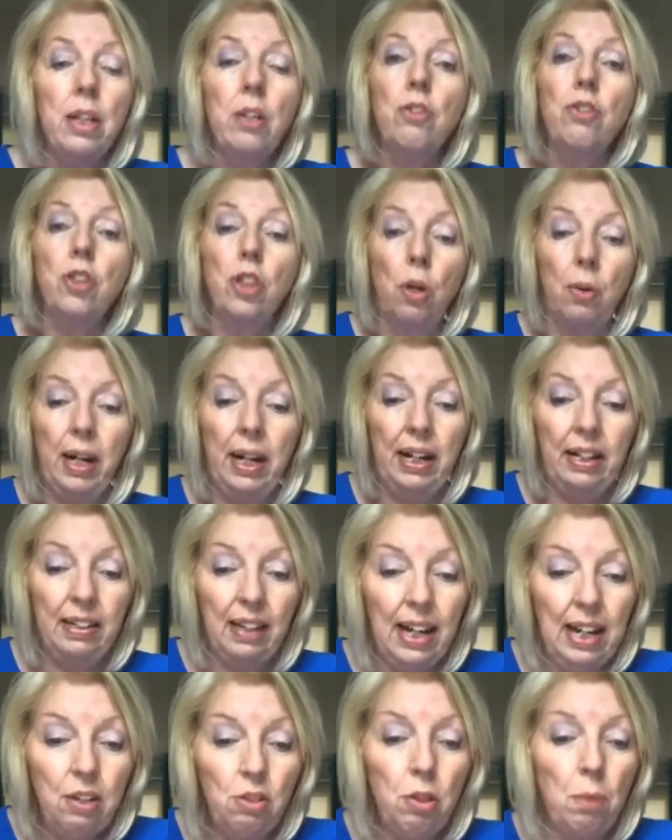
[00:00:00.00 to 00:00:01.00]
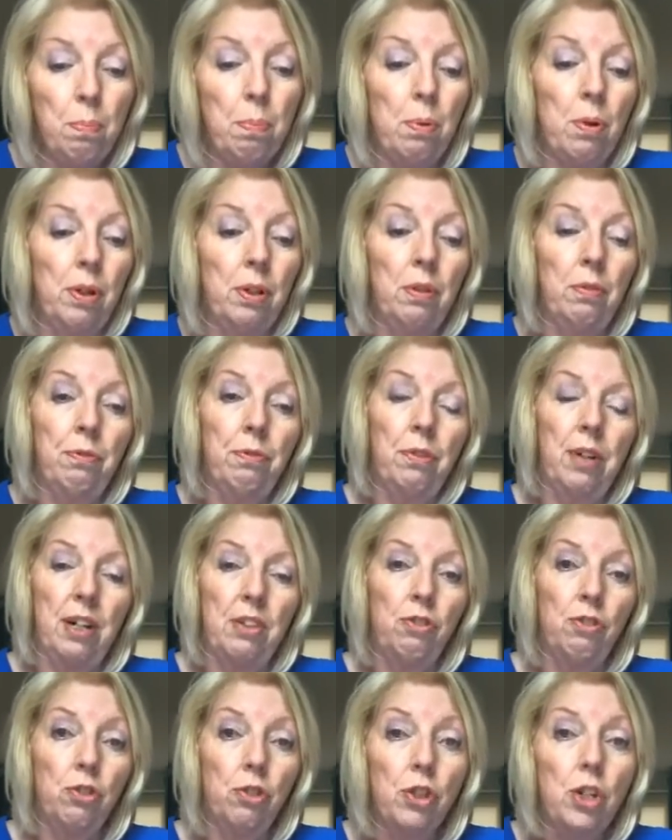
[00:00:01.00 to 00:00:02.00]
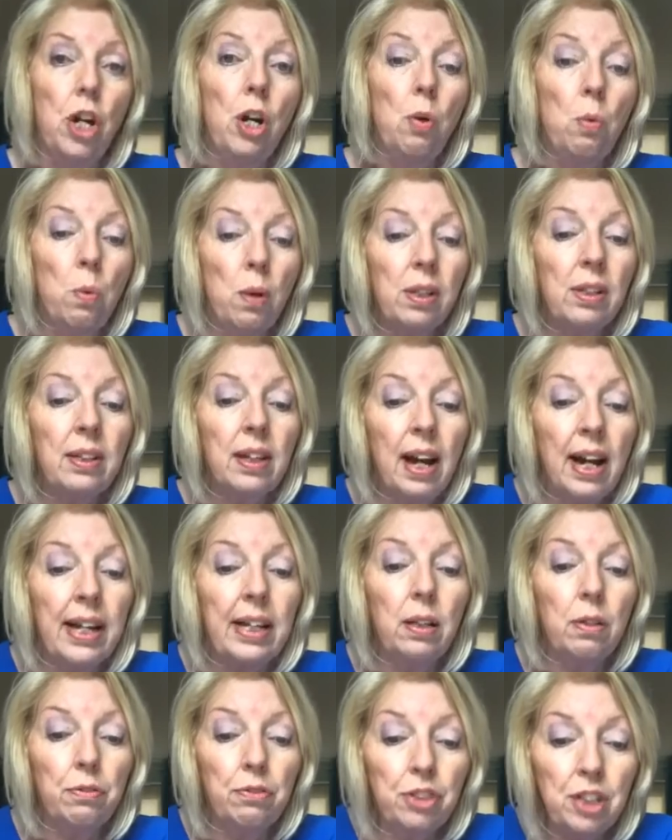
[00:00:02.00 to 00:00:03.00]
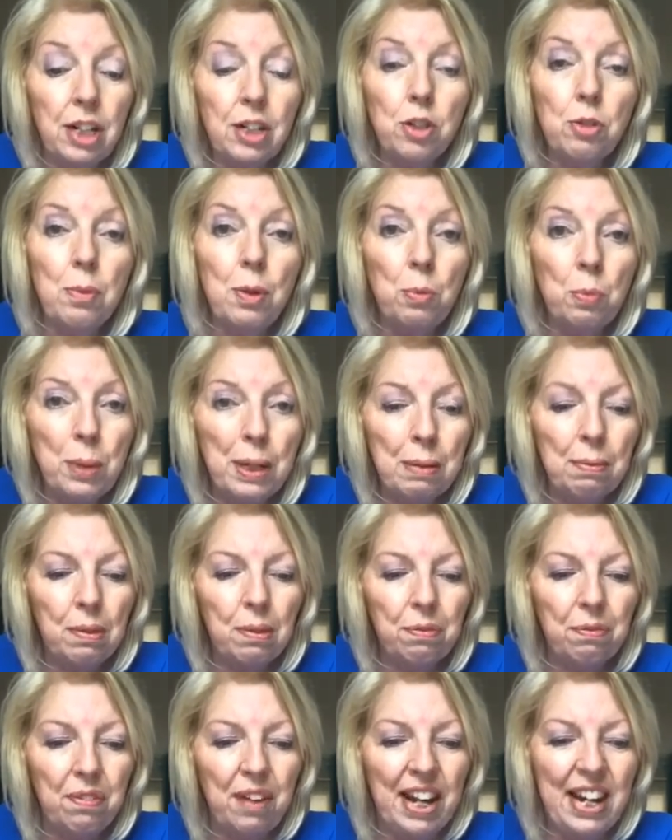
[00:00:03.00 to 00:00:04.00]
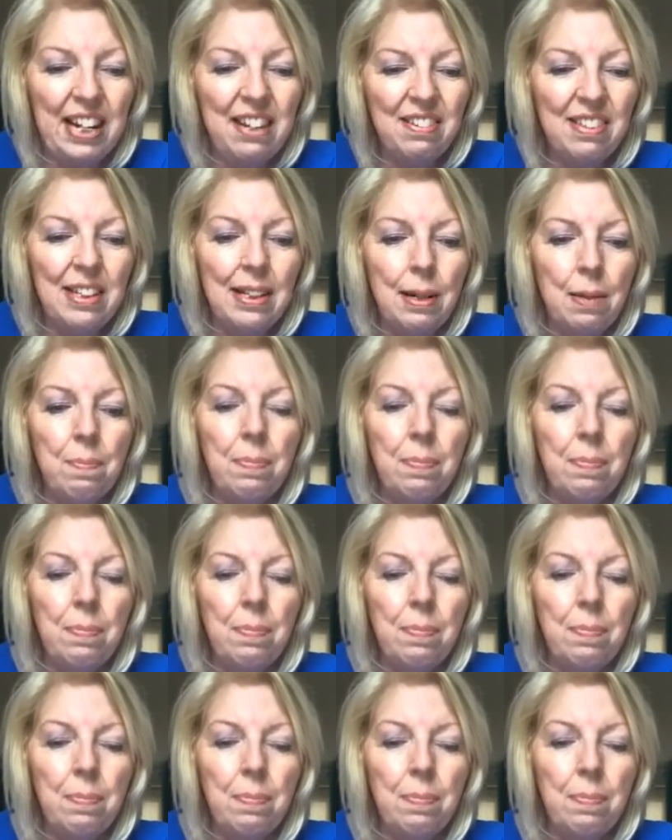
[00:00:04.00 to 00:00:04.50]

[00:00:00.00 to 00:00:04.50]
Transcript: So, it is important for us to know what kind of judgment we will face